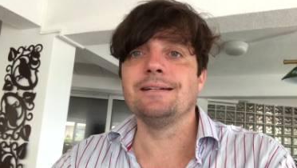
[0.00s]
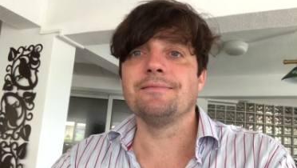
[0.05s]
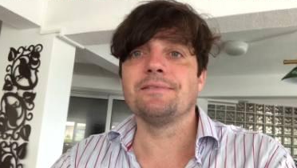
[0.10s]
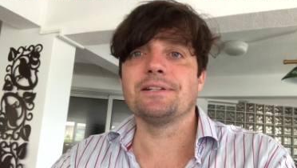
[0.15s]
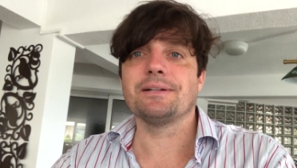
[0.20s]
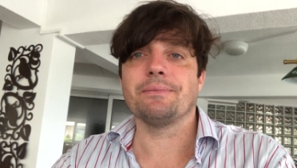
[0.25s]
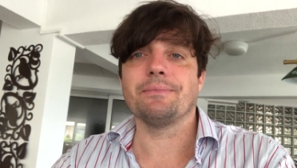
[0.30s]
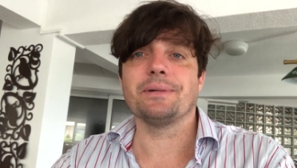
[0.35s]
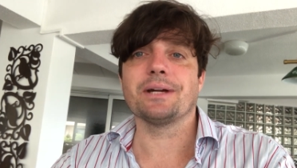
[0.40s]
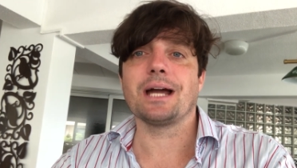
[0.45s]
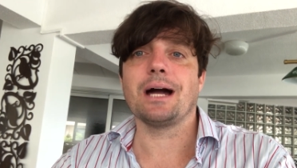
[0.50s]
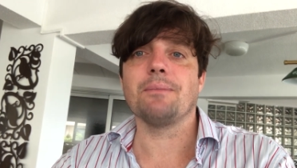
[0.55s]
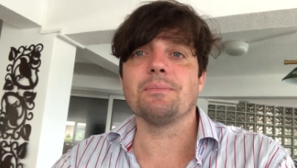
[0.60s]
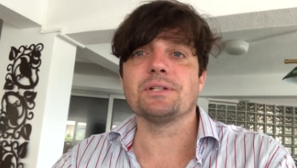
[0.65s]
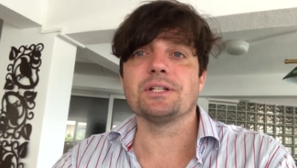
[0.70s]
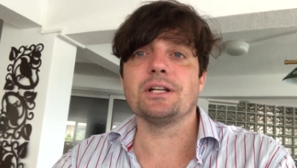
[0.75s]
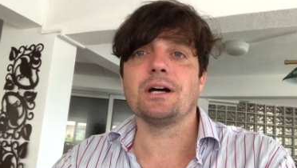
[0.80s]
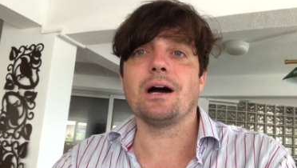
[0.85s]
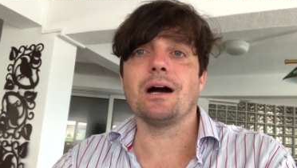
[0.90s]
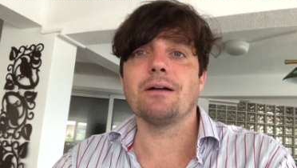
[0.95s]
Someone
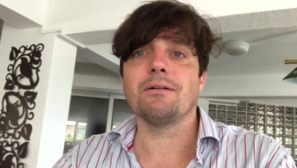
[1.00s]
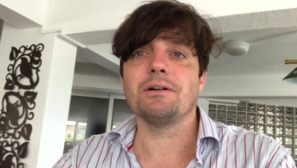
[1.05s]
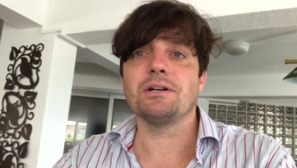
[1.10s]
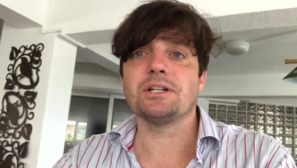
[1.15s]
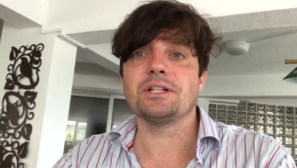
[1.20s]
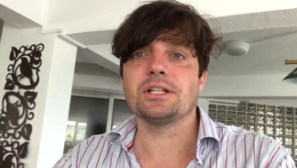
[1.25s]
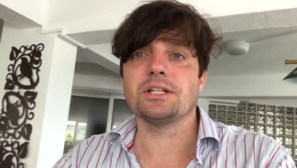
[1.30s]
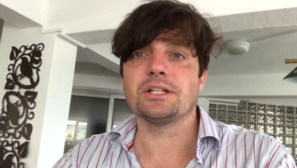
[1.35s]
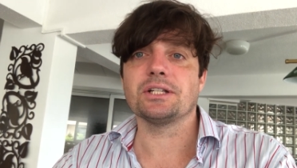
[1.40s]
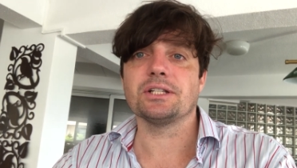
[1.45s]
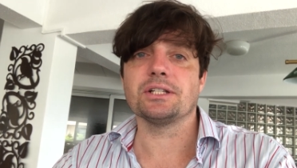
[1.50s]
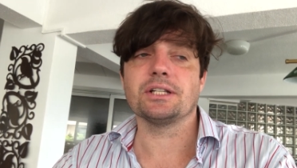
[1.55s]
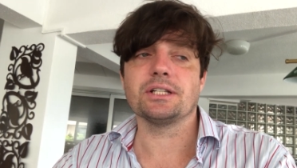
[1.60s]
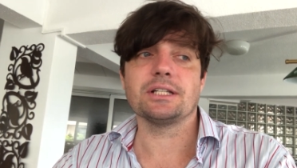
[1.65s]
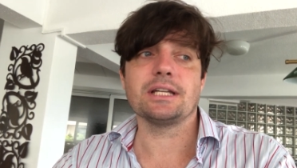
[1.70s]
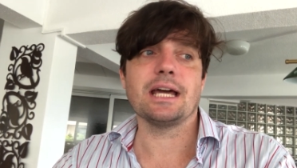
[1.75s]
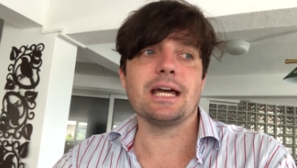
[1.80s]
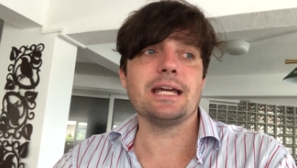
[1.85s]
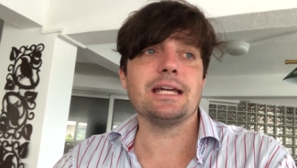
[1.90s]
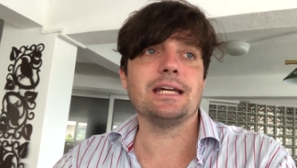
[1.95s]
becomes an Irish citizen
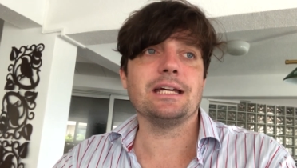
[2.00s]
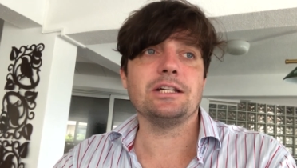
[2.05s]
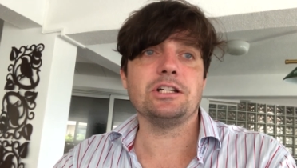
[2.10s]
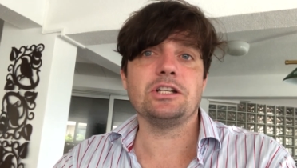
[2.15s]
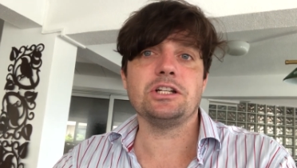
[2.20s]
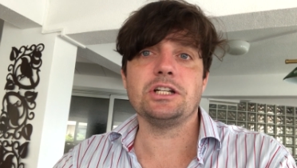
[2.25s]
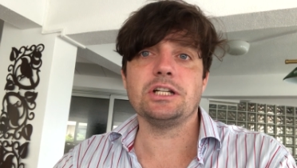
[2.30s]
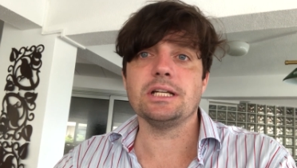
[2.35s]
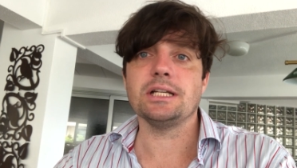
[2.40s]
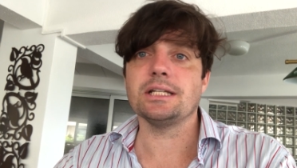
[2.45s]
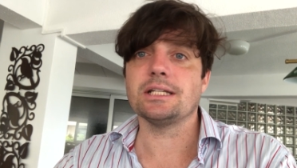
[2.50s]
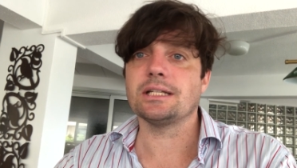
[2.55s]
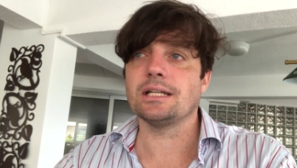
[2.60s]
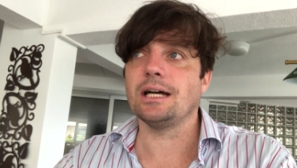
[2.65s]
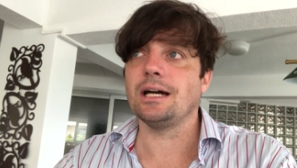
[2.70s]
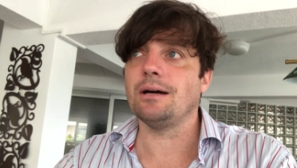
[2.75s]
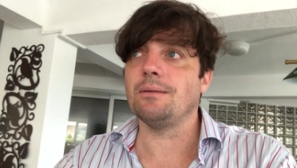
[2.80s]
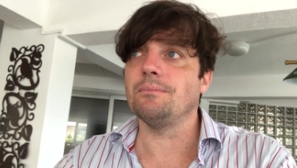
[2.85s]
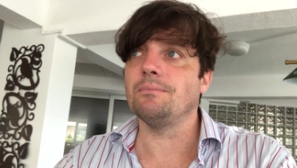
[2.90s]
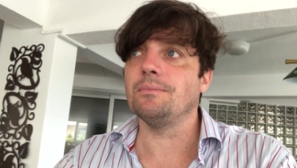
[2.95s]
today, and she's
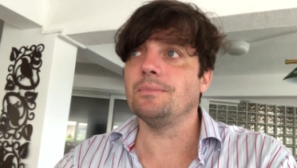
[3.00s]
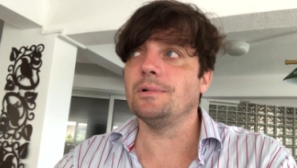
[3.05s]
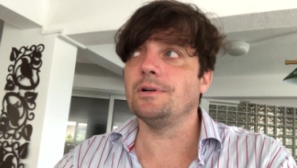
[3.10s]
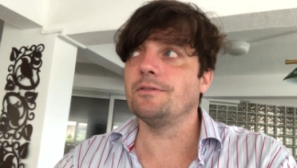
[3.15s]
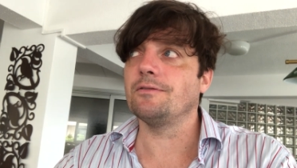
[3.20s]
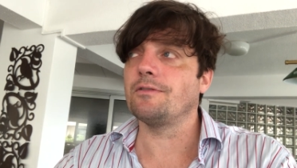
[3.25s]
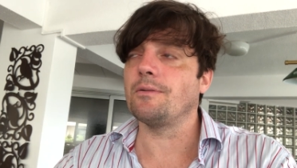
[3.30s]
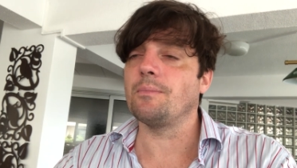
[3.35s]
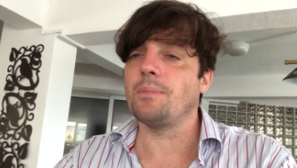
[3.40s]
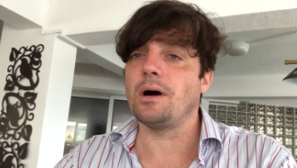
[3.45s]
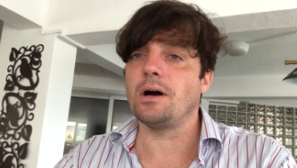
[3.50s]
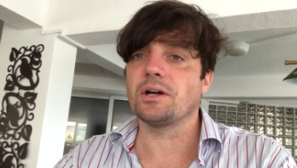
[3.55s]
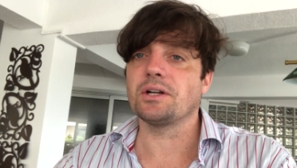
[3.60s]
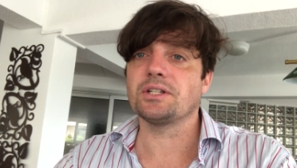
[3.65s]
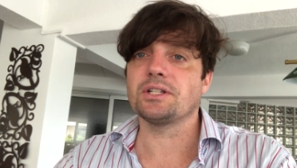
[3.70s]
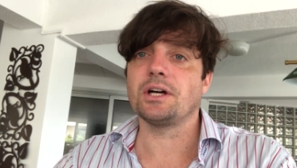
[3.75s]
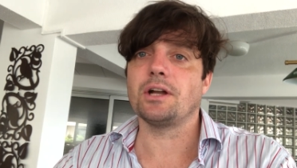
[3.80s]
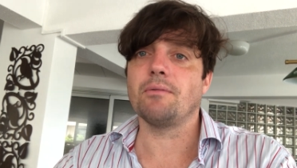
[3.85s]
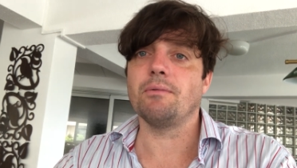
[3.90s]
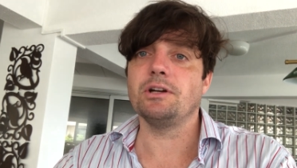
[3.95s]
um, from
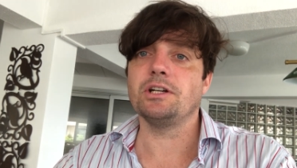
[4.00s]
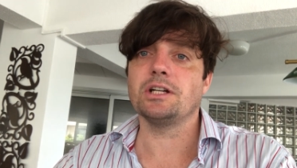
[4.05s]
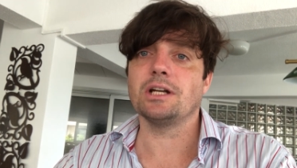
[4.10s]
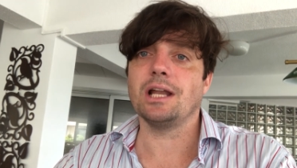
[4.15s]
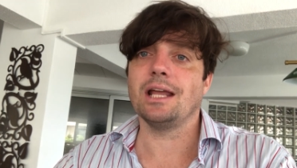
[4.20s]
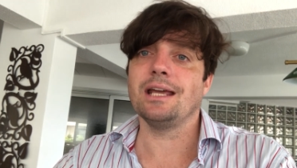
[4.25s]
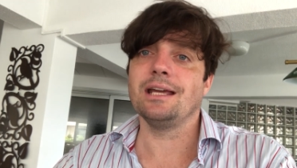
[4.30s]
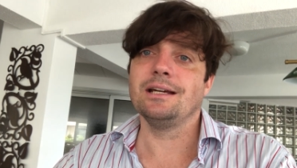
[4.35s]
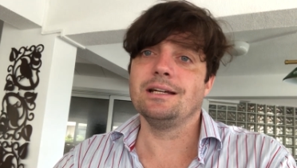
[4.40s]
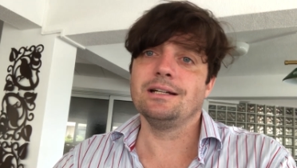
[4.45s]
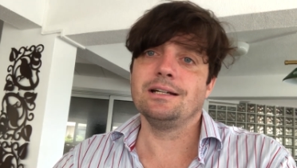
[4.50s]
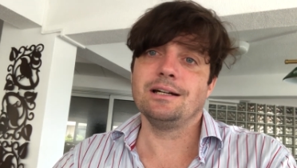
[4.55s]
Pakistan originally.